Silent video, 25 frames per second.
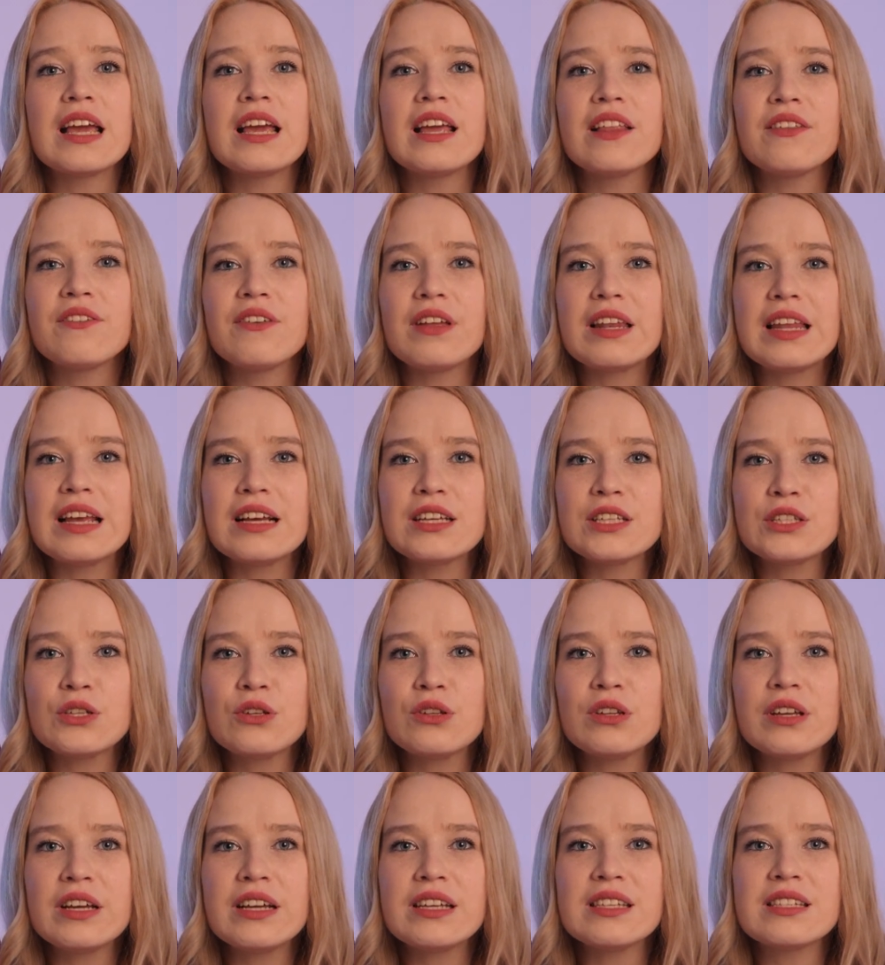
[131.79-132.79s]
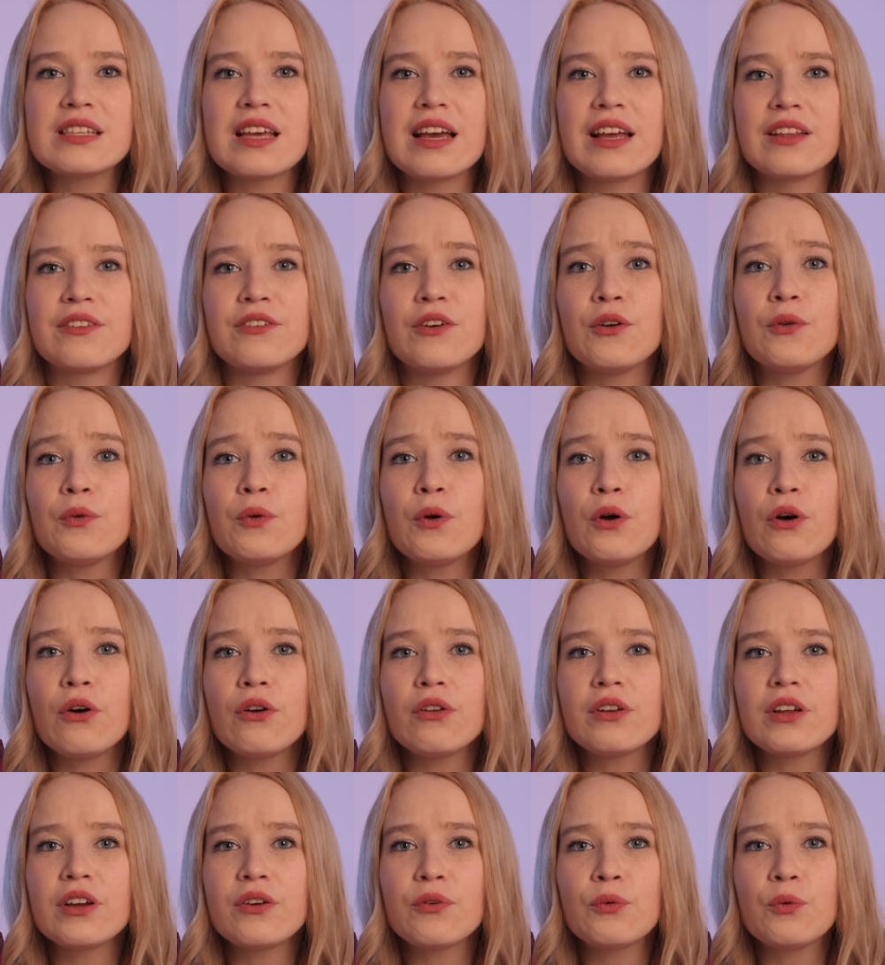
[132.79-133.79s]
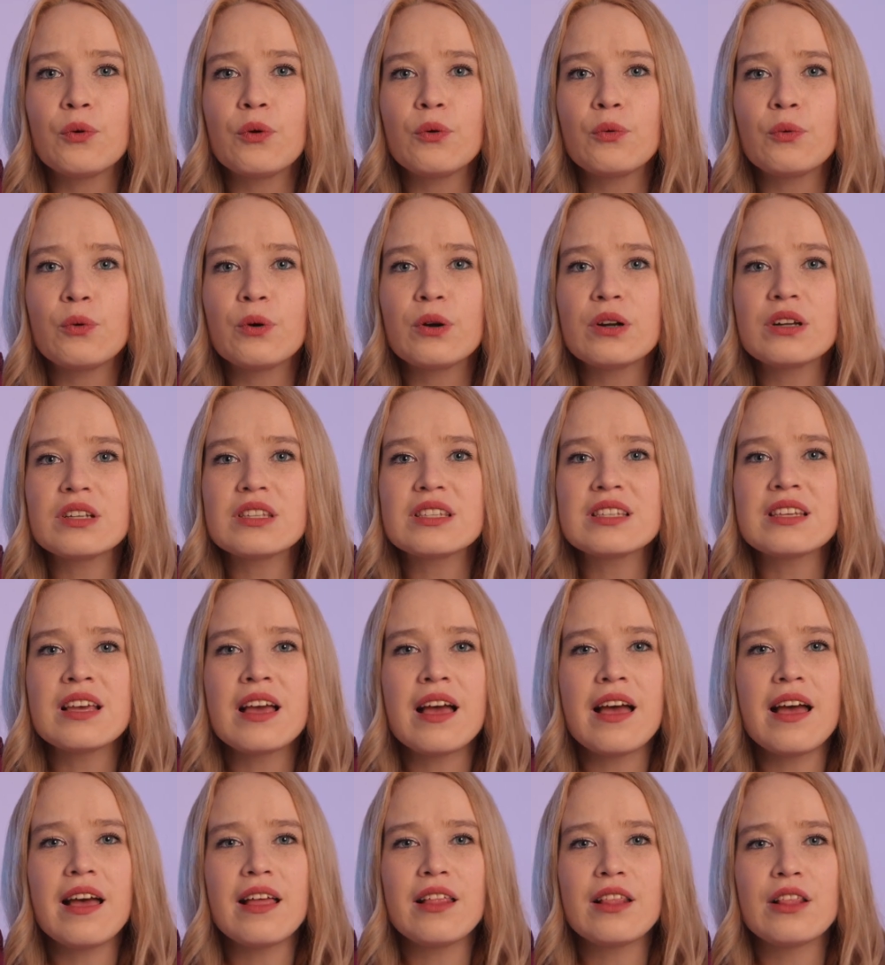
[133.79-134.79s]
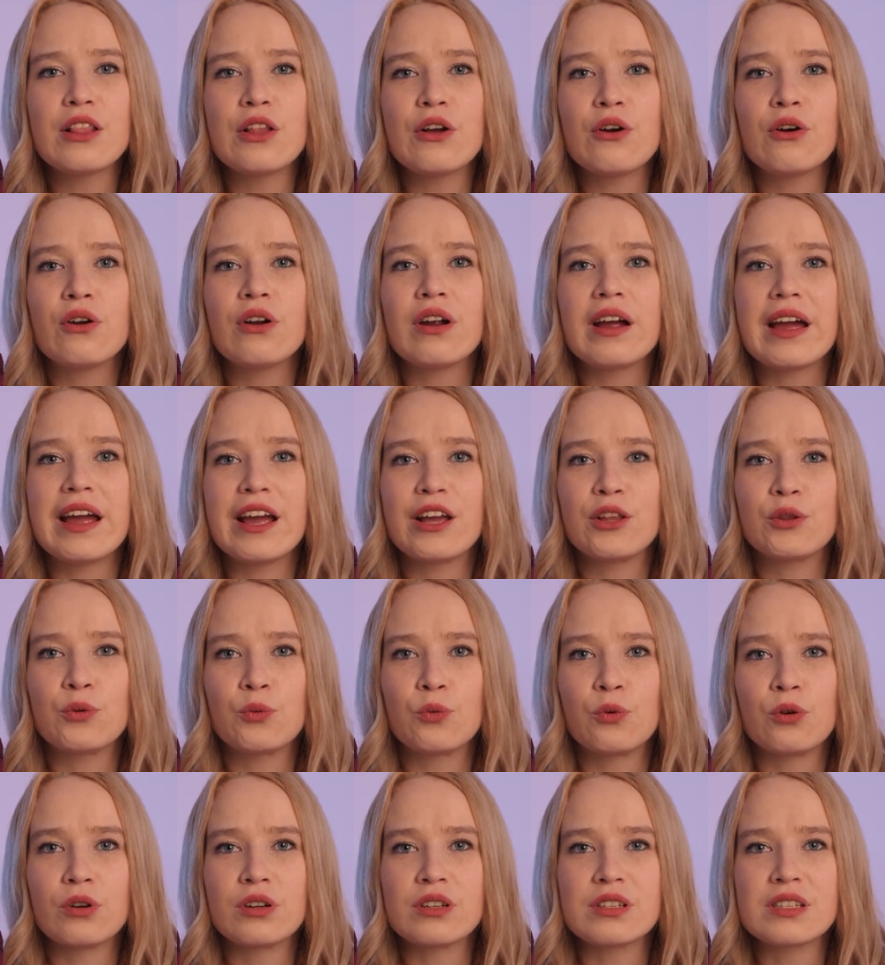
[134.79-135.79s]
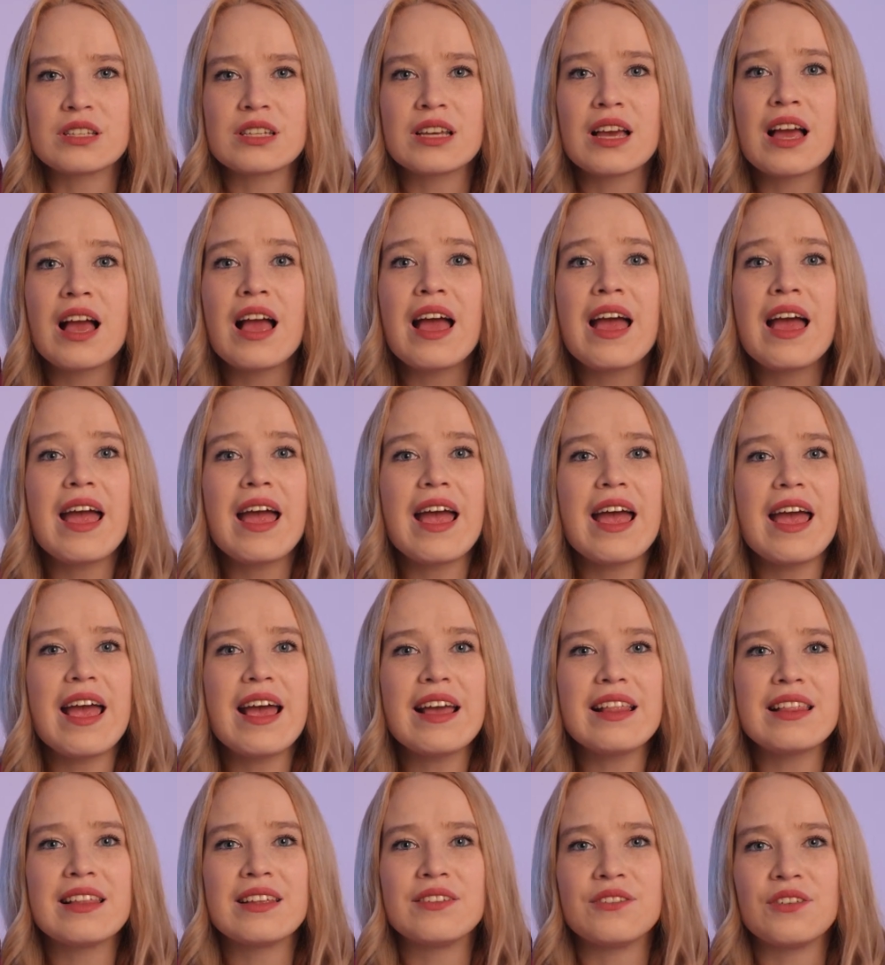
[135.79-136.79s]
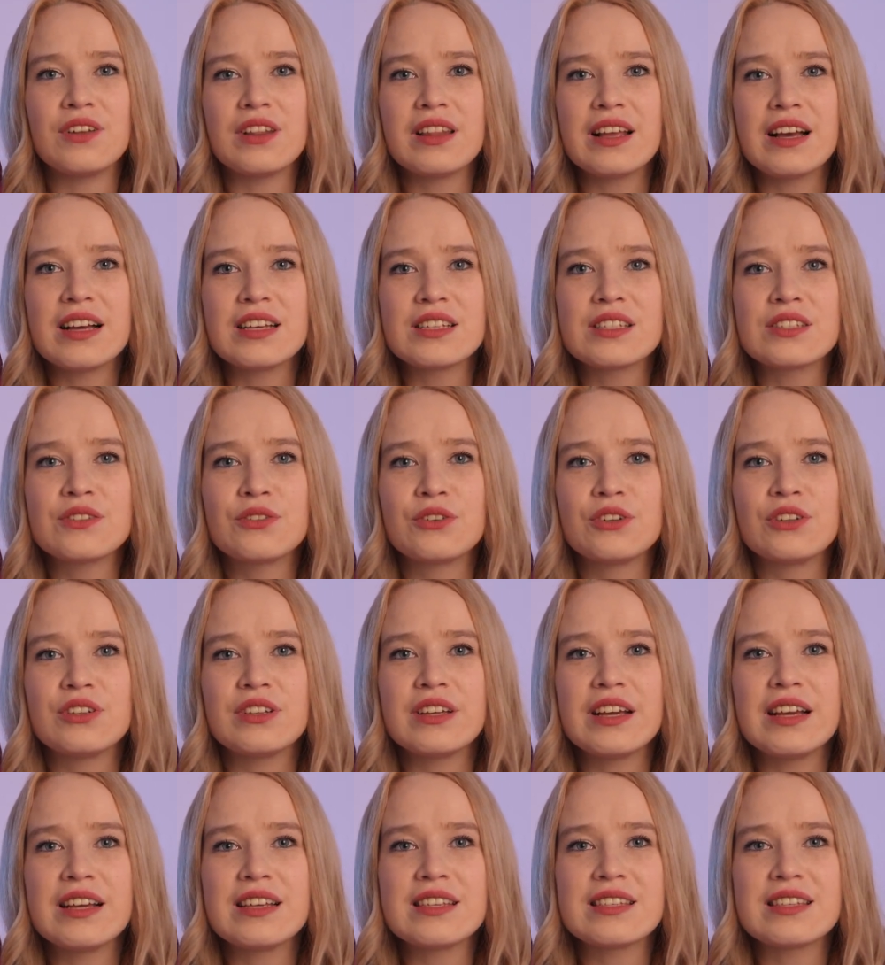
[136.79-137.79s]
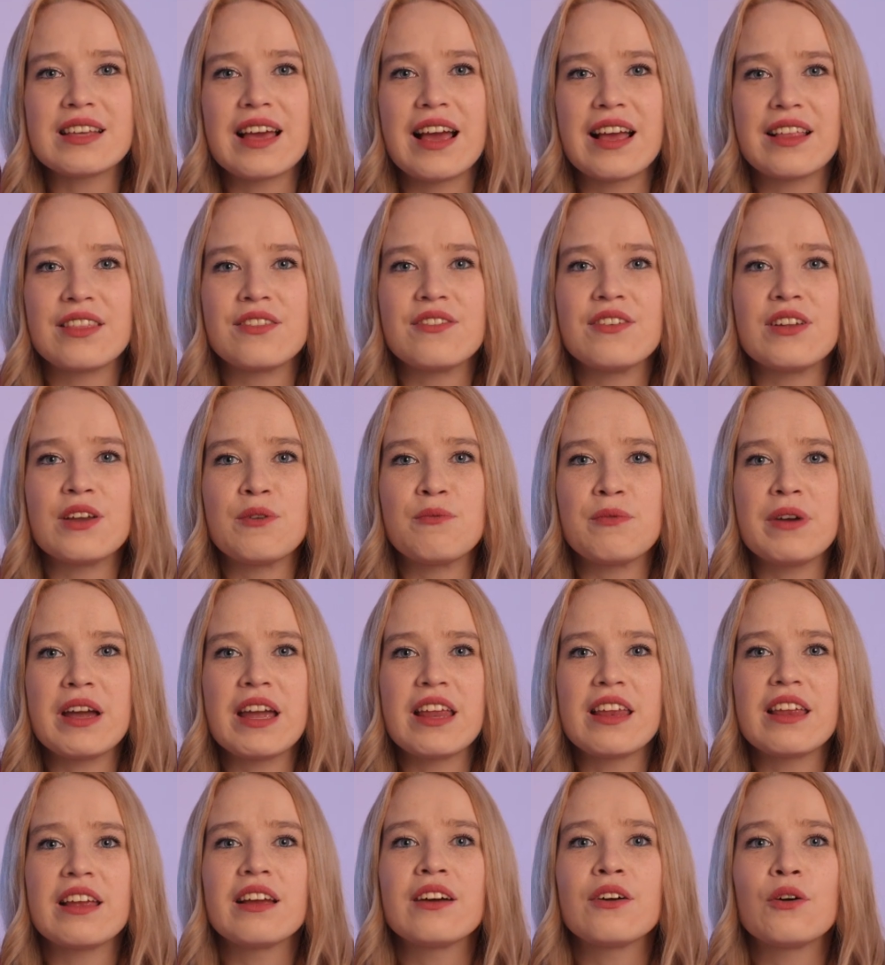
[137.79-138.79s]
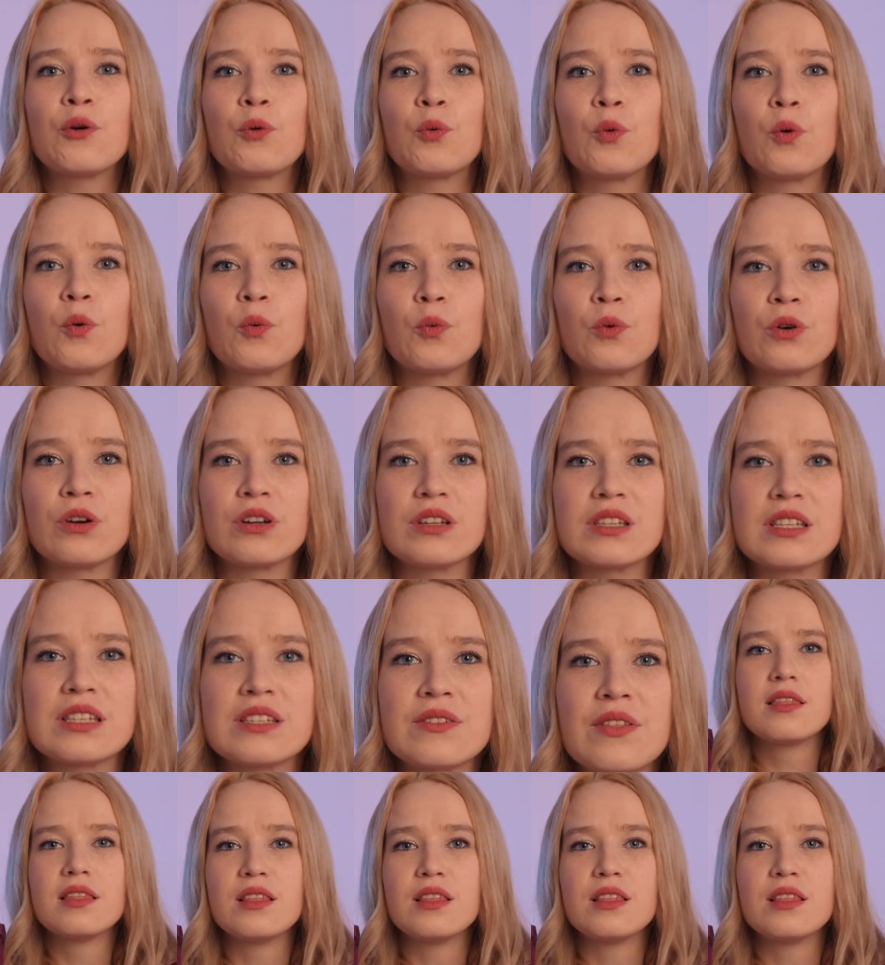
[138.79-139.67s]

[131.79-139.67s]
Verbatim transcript: In the next two days, add the following four words and learn eight words and in the last three days at the remaining four words.